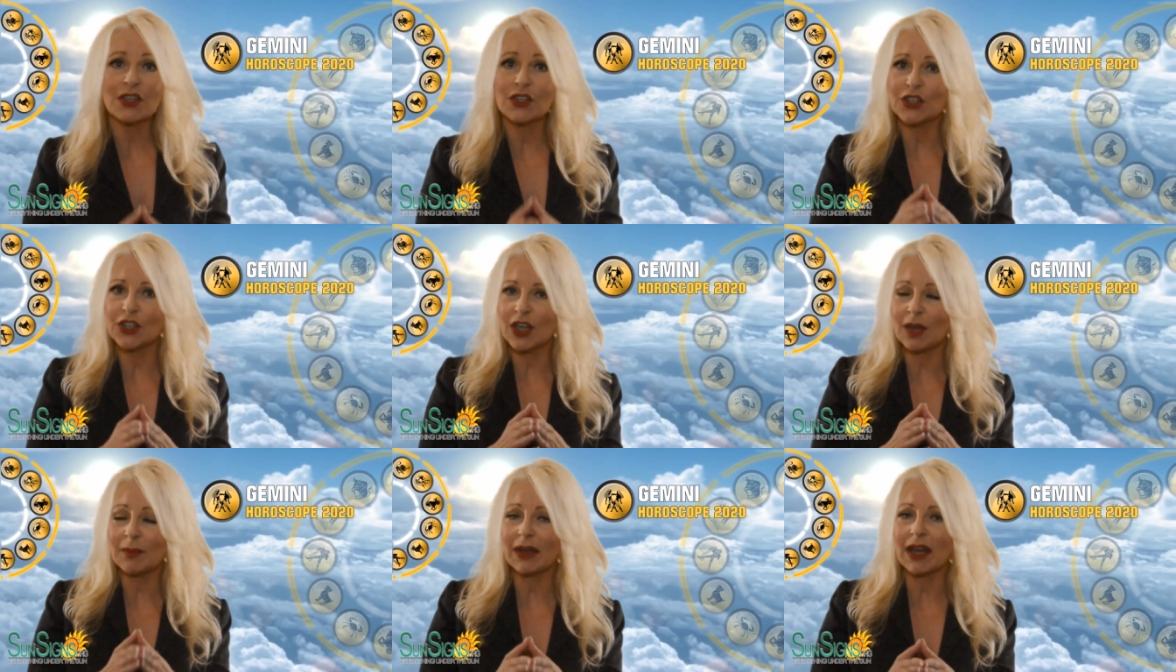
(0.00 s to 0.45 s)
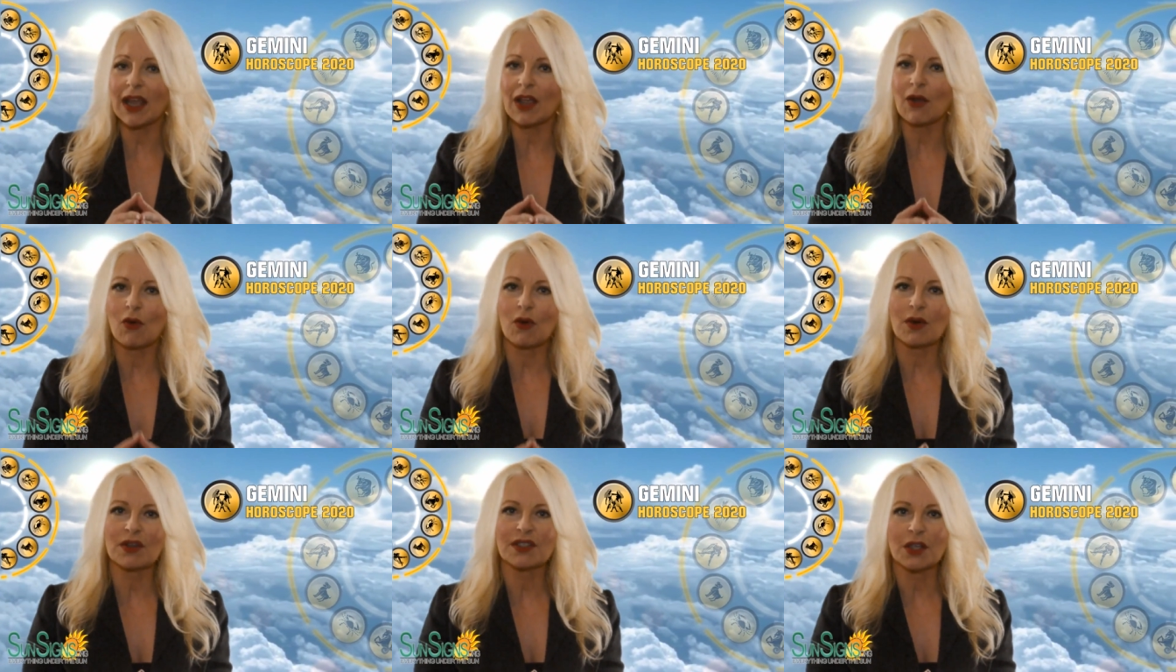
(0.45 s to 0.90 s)
Gemini
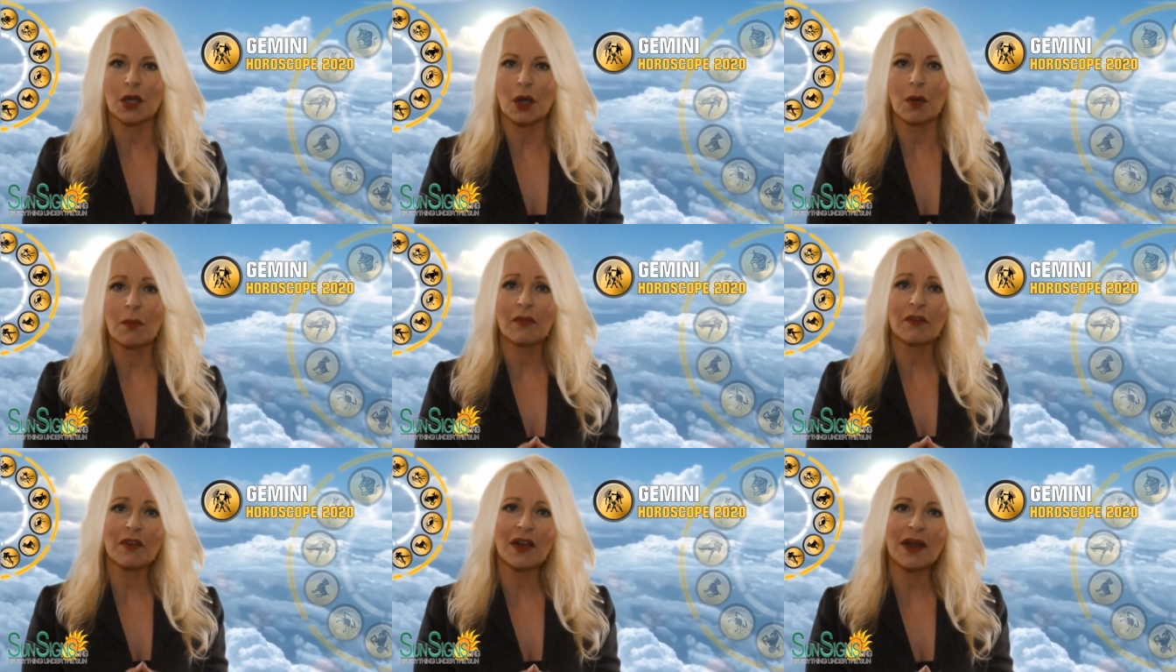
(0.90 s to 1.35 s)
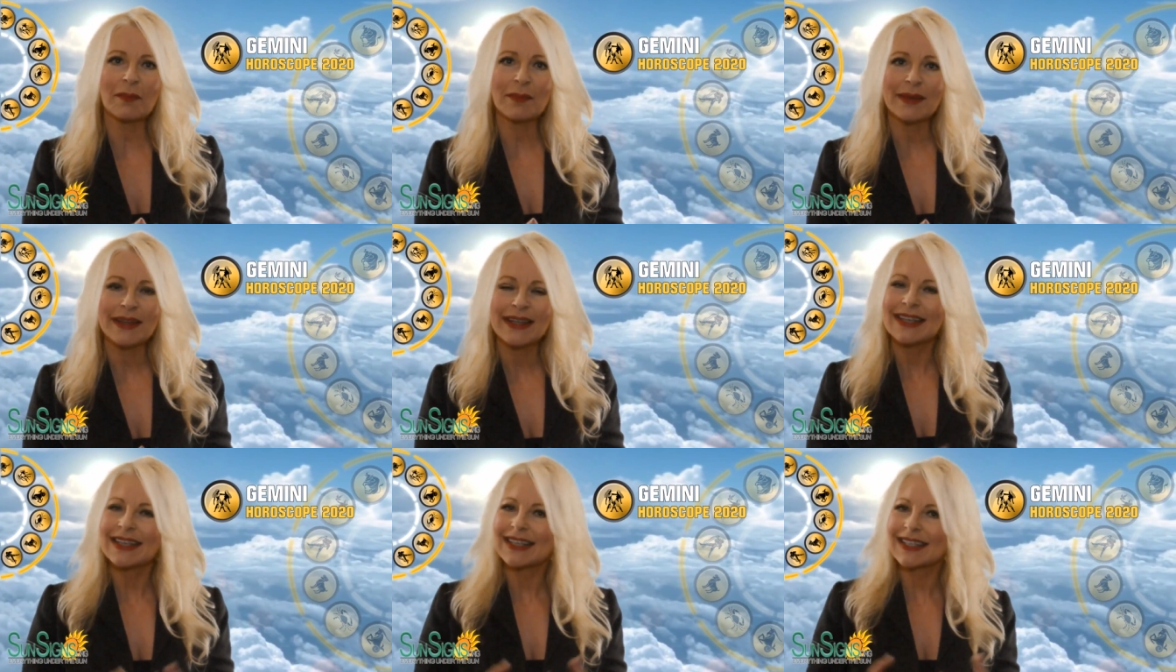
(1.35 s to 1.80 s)
horoscope
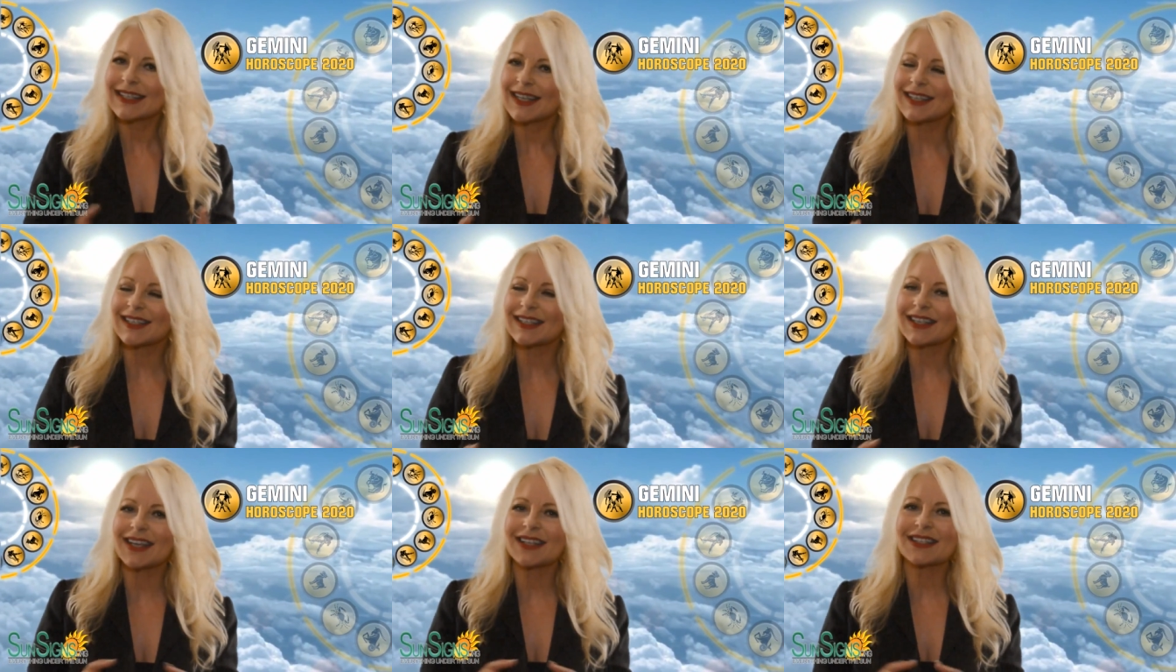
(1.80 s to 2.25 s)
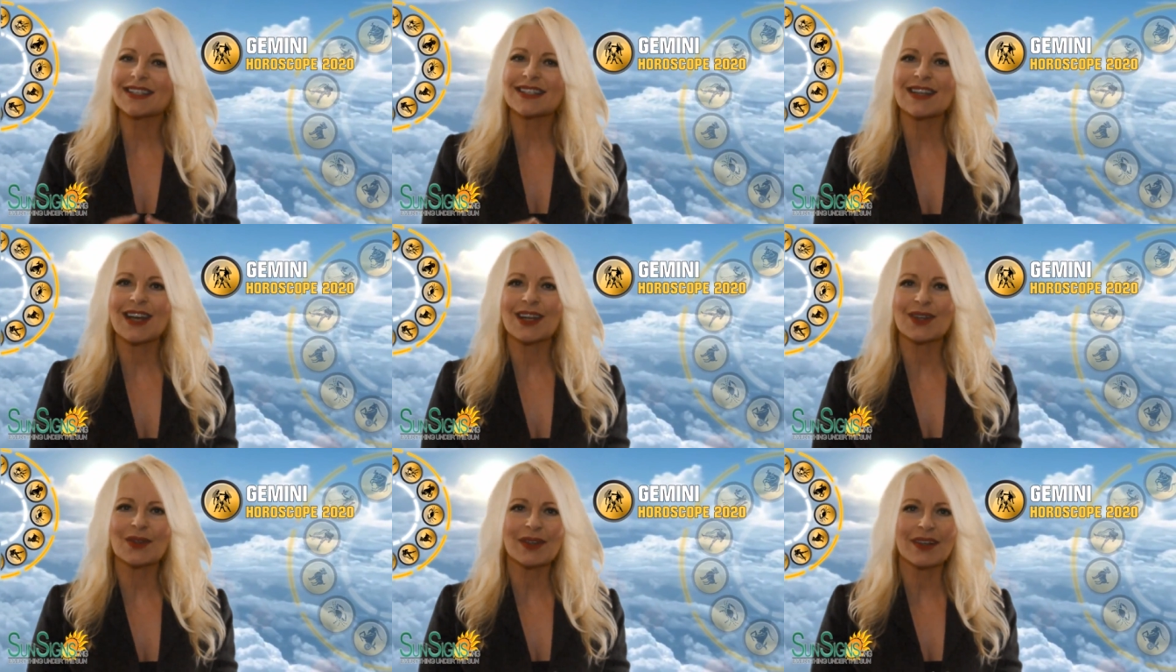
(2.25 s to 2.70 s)
from
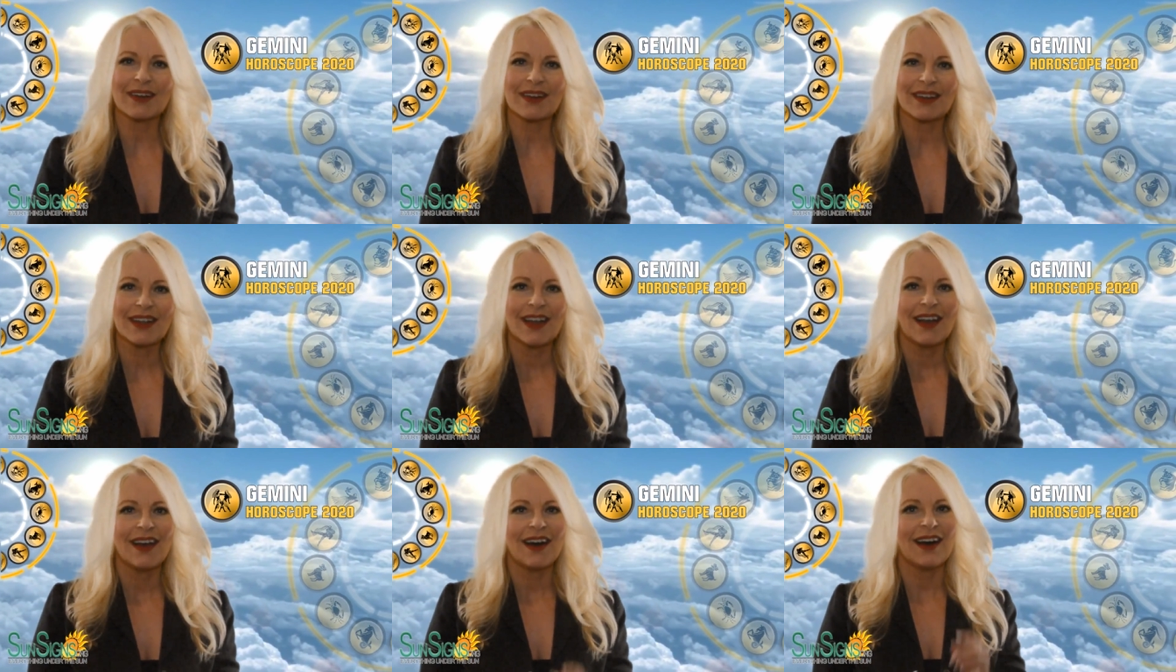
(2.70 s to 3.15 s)
SunSigns.org.